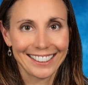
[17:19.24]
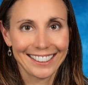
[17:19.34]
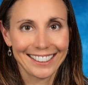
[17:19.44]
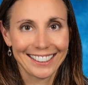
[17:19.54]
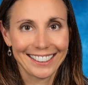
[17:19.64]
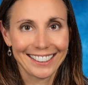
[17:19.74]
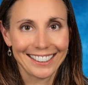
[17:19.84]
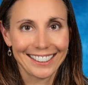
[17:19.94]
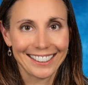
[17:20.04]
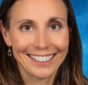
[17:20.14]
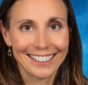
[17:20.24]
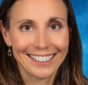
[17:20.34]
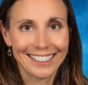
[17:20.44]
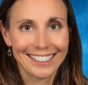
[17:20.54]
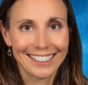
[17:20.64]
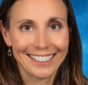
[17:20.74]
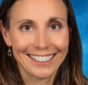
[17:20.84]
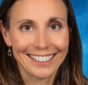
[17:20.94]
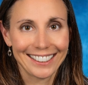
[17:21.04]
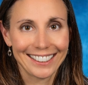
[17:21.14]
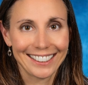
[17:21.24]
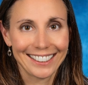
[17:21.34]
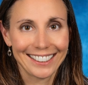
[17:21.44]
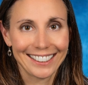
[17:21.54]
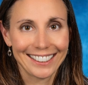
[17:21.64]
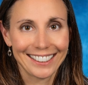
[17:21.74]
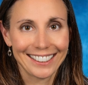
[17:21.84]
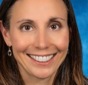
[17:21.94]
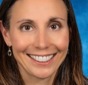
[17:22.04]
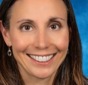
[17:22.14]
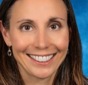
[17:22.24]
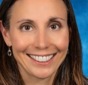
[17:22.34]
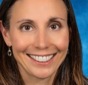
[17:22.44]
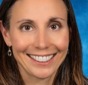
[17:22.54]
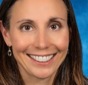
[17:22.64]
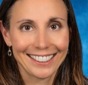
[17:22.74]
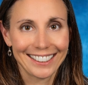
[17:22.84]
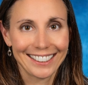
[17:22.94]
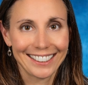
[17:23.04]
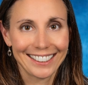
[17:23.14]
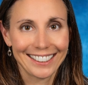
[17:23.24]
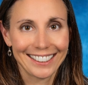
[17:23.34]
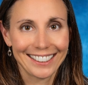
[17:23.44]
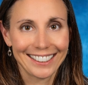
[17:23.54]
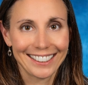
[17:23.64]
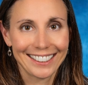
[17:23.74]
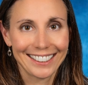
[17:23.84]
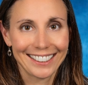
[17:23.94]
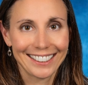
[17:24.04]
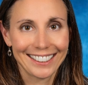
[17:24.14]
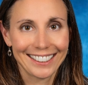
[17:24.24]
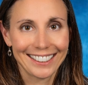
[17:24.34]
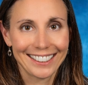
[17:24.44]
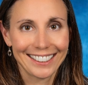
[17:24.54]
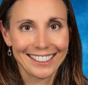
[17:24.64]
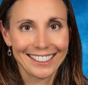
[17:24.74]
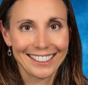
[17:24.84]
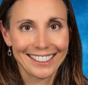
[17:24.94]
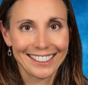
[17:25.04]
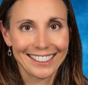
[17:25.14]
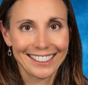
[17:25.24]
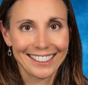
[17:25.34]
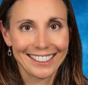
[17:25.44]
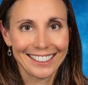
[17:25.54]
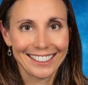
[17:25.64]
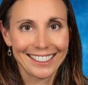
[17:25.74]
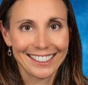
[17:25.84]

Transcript: The face doesn't move, so there is nothing to read.